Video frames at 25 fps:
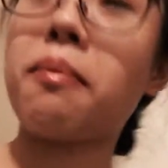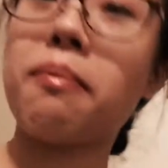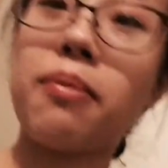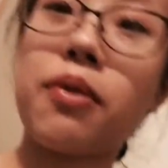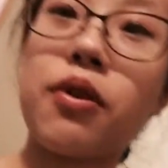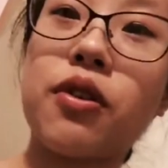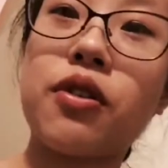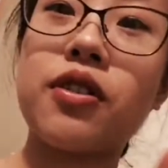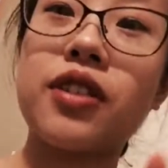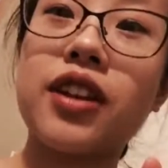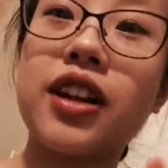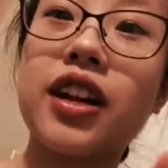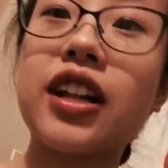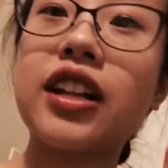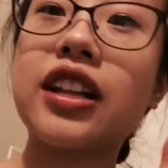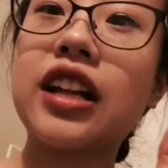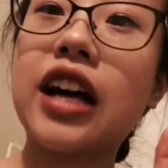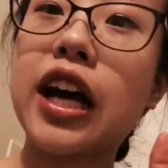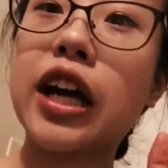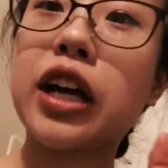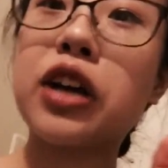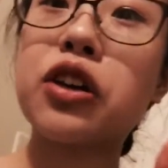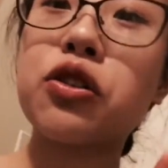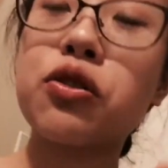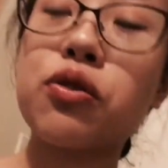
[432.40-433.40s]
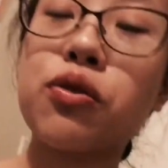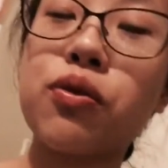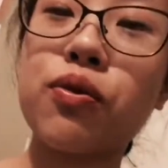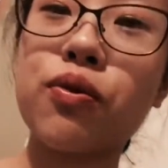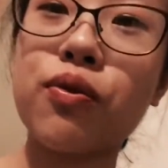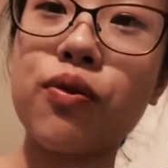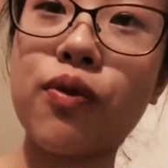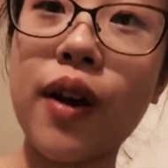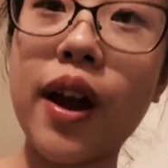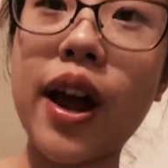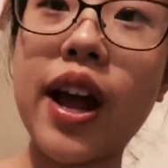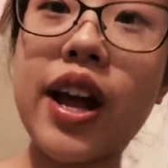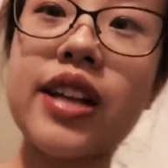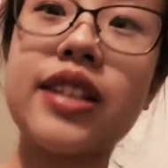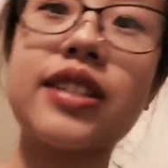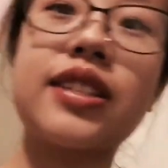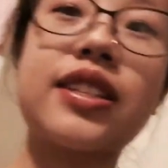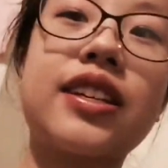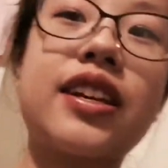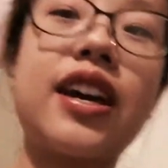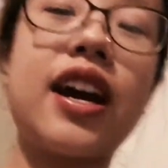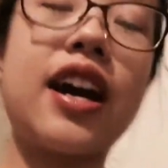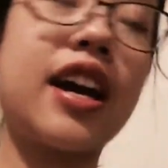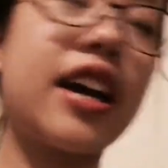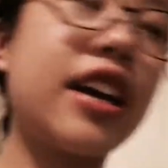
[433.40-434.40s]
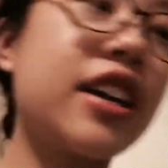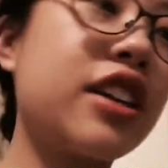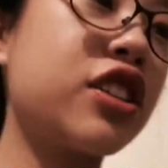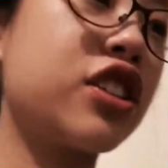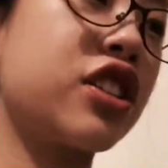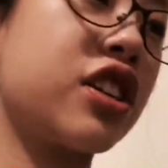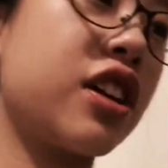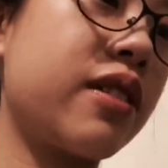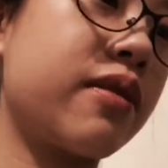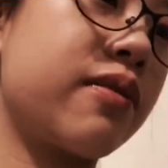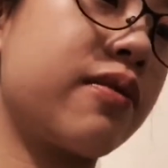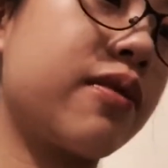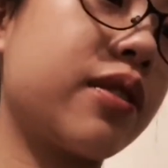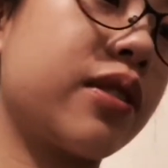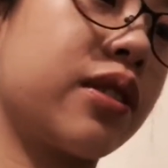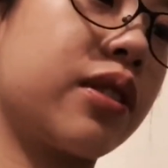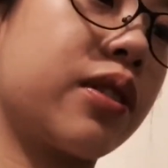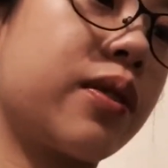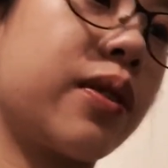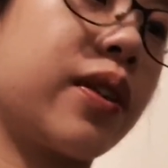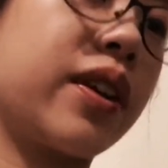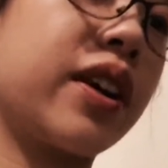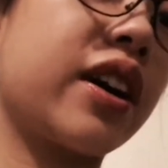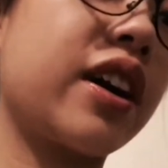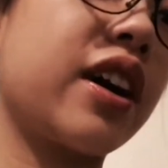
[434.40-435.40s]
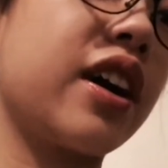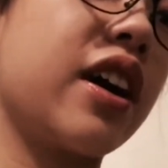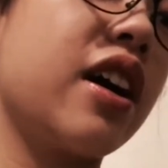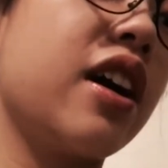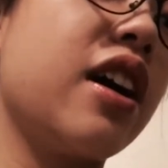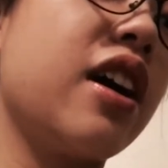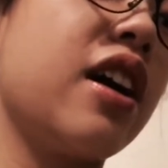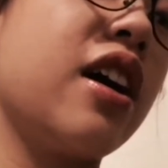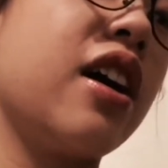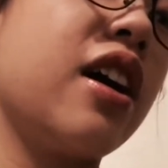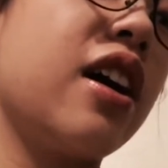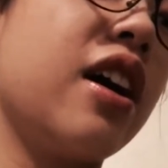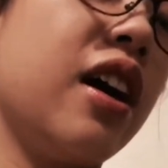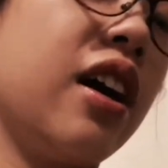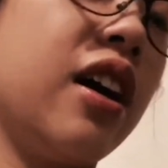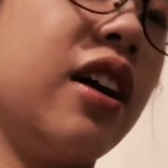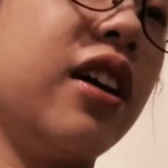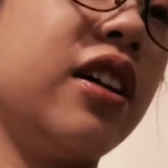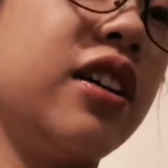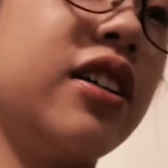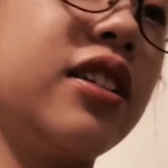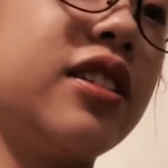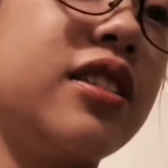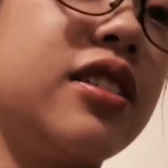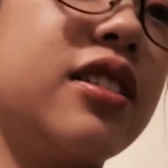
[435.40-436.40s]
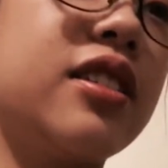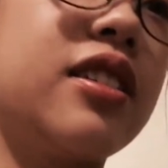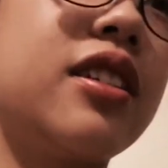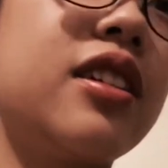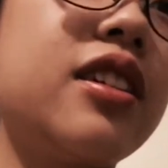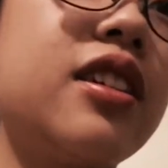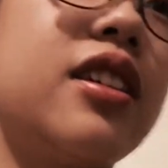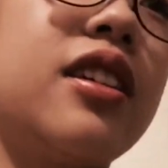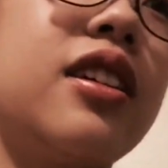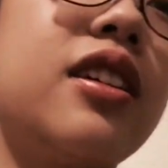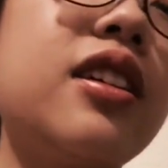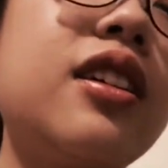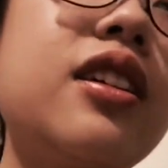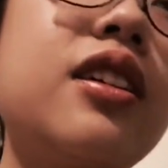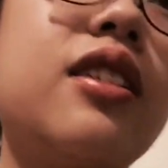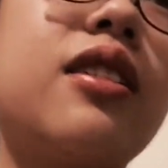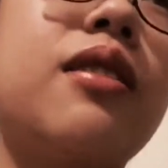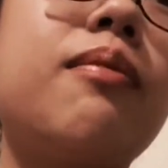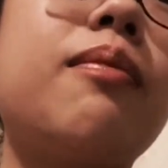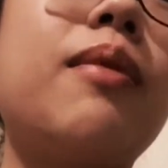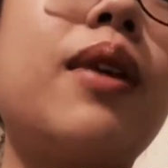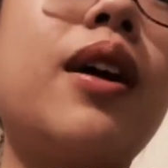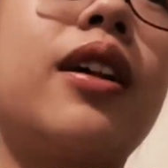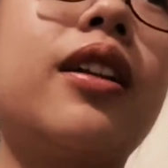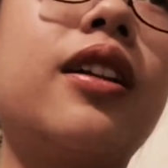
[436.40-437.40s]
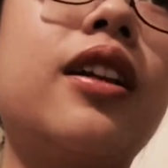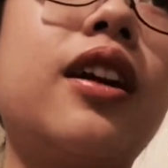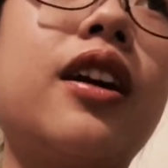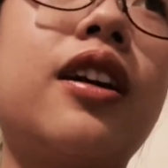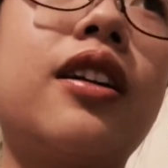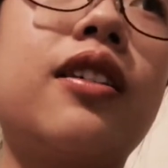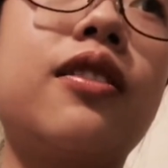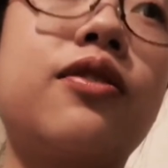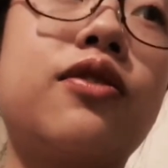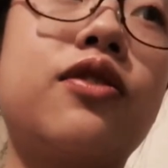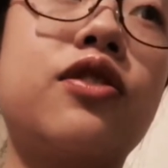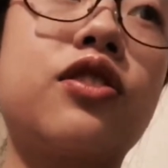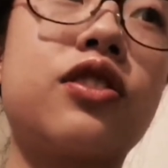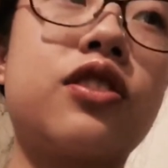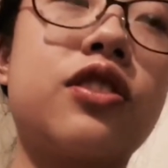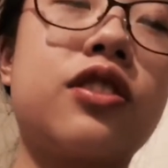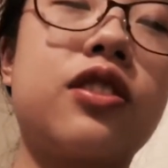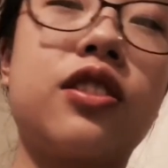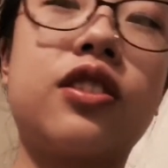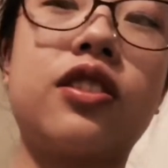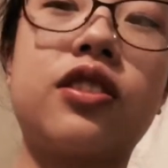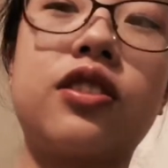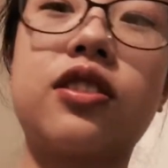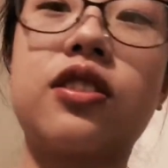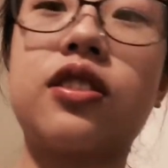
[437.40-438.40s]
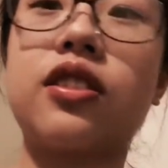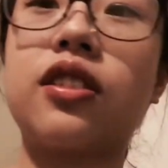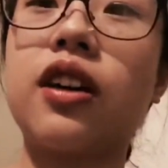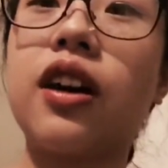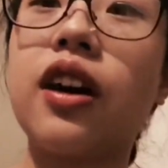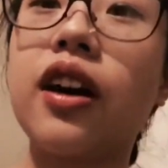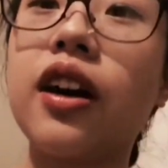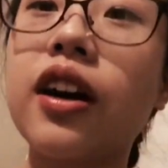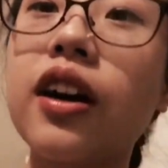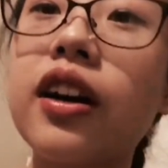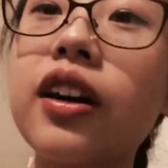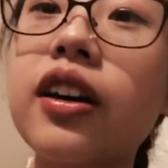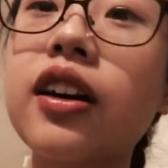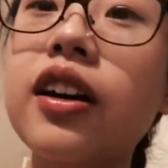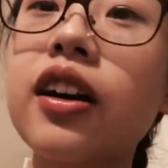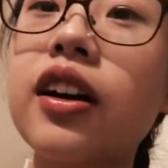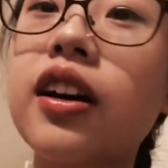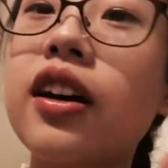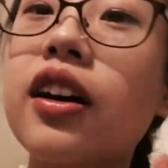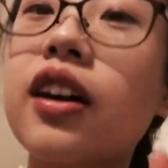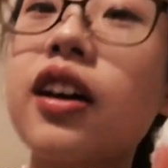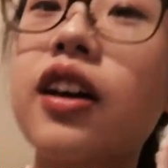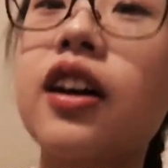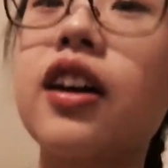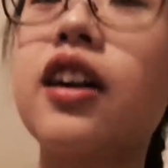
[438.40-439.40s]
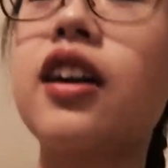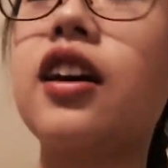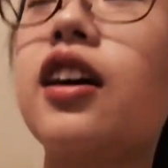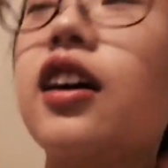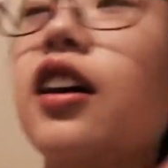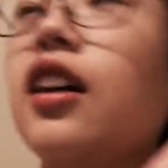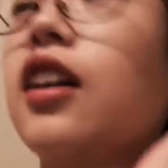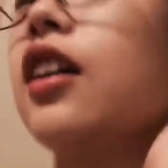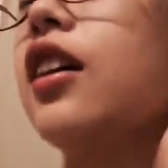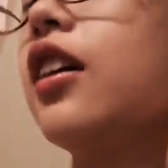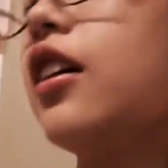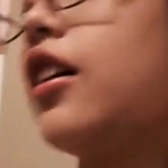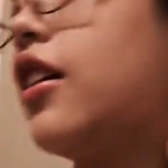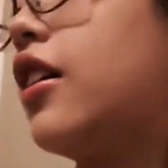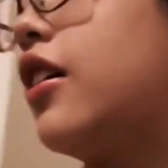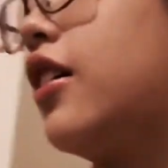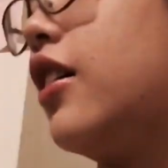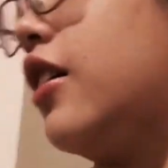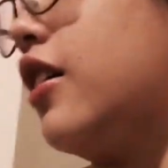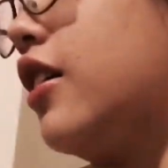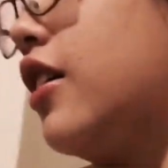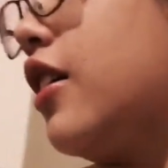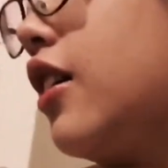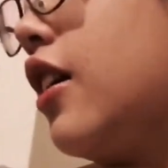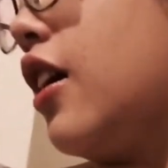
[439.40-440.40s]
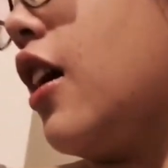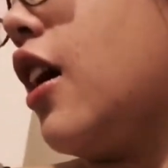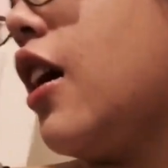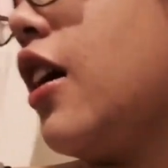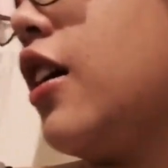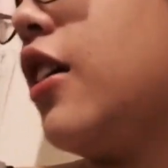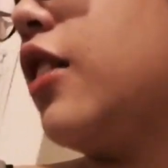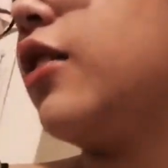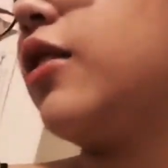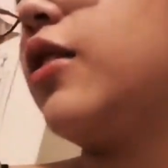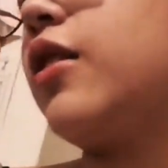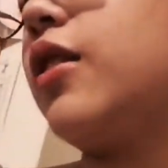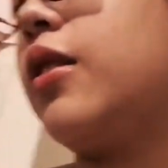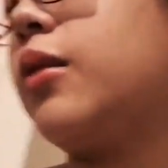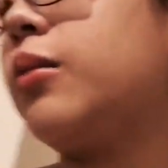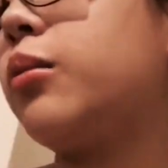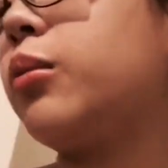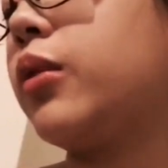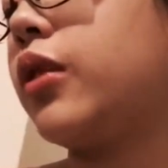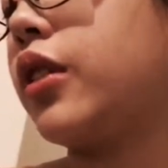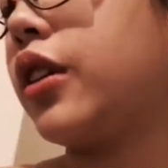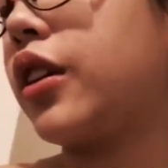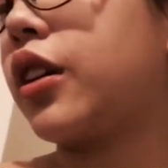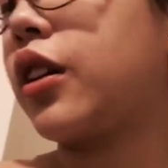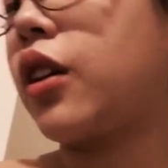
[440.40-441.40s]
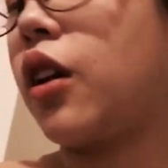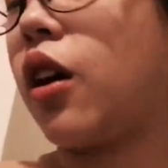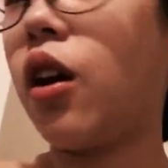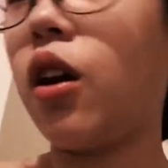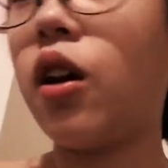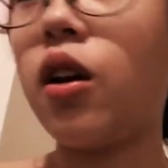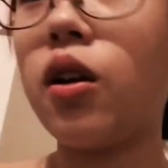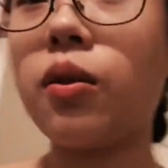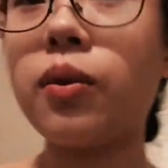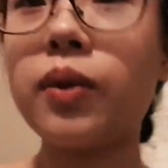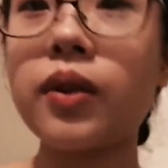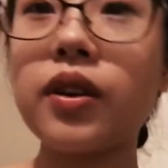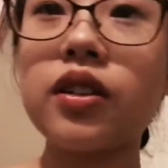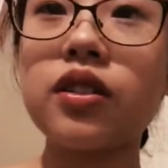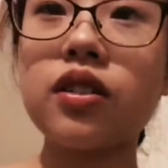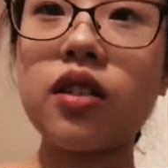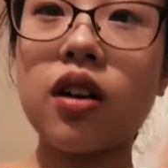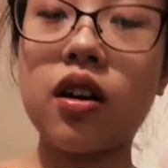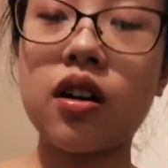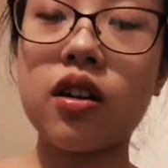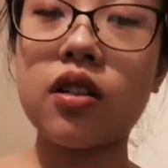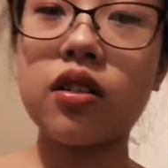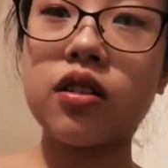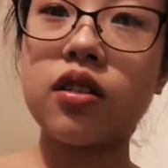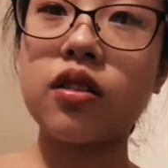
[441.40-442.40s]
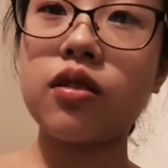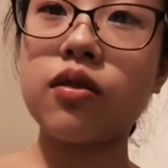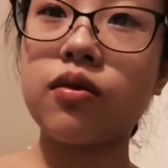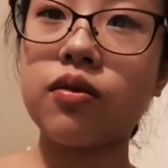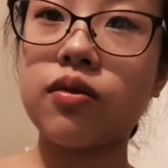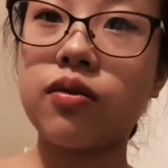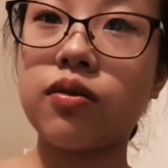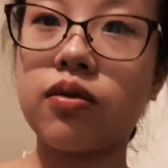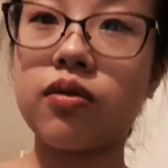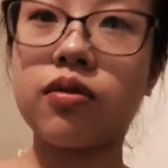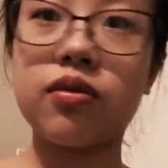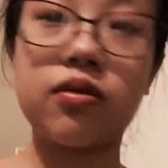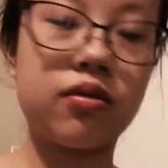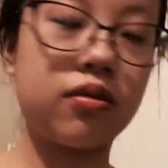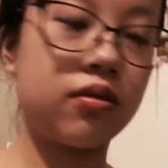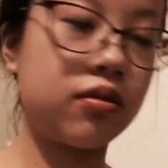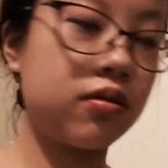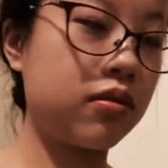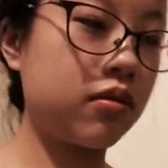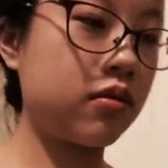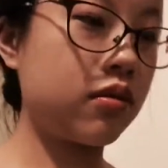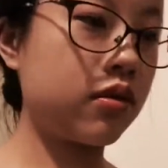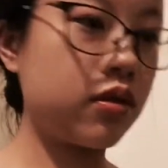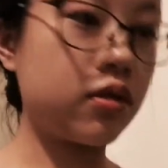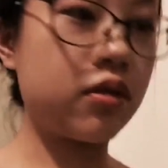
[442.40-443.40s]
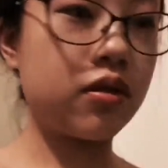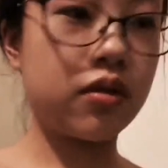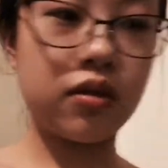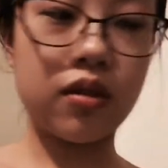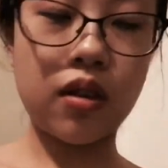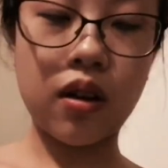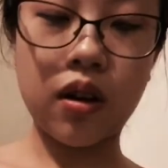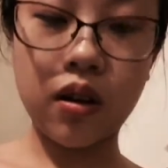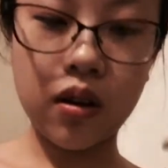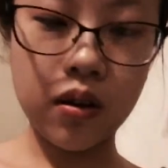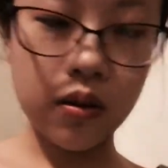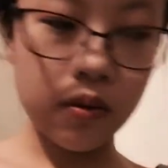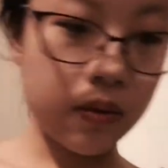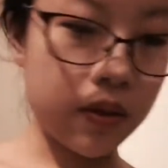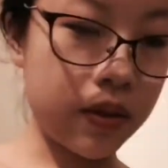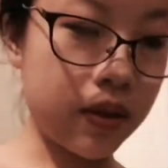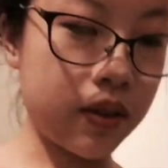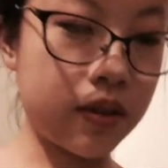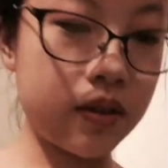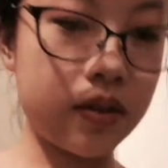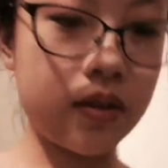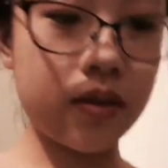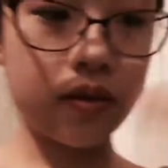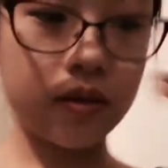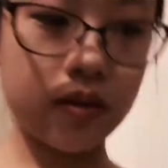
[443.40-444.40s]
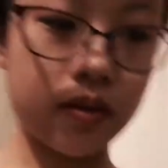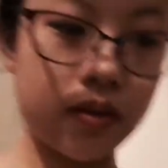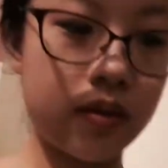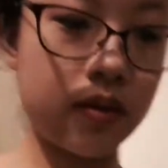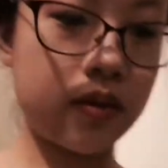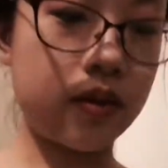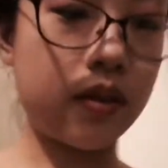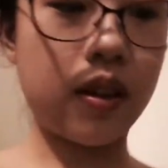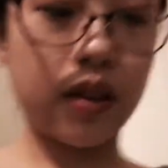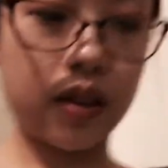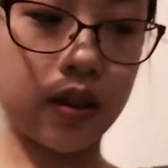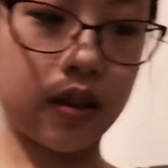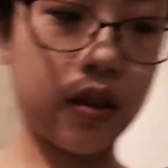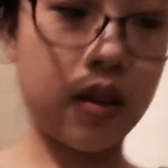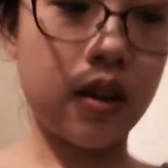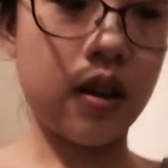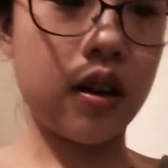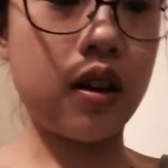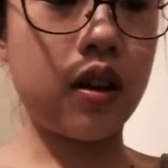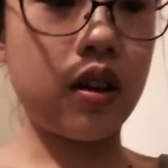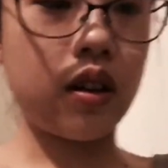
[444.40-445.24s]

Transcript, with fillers: burning like crazy. I had a shave really quick. Honestly, my life just needs to, like, I don't know, I'm, like, always on the, just always, like,